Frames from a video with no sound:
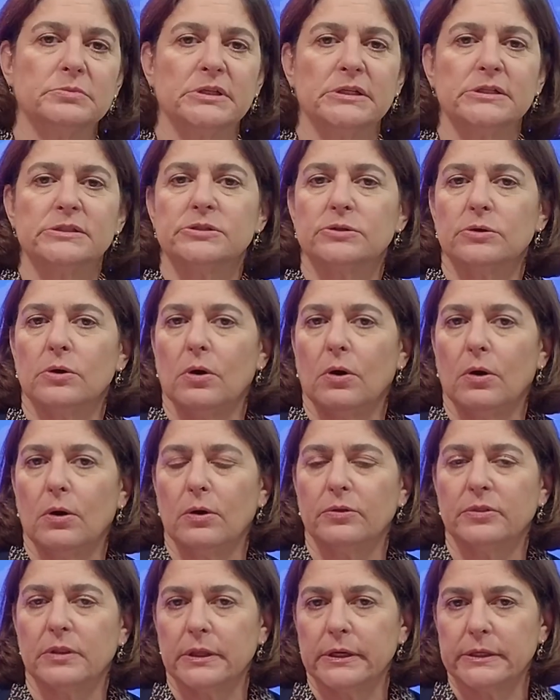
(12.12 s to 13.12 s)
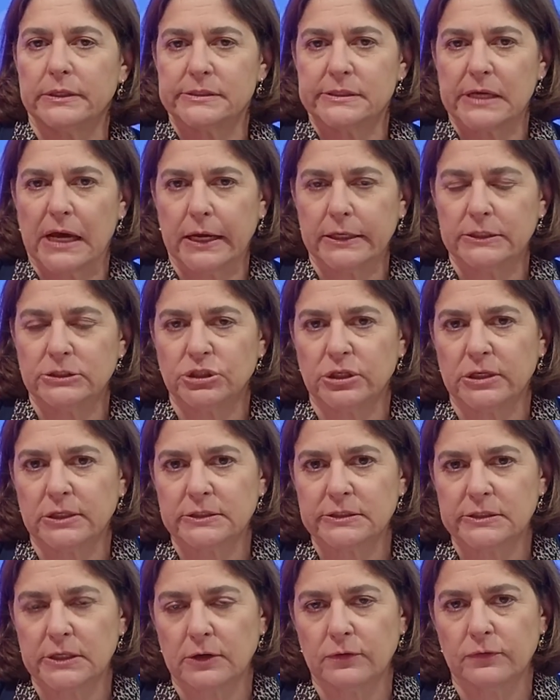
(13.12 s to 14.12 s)
These are all the latest
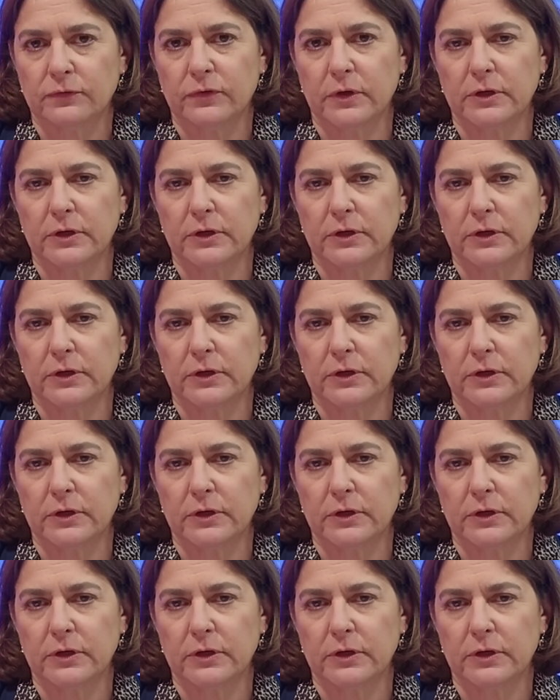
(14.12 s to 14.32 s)
hijinks of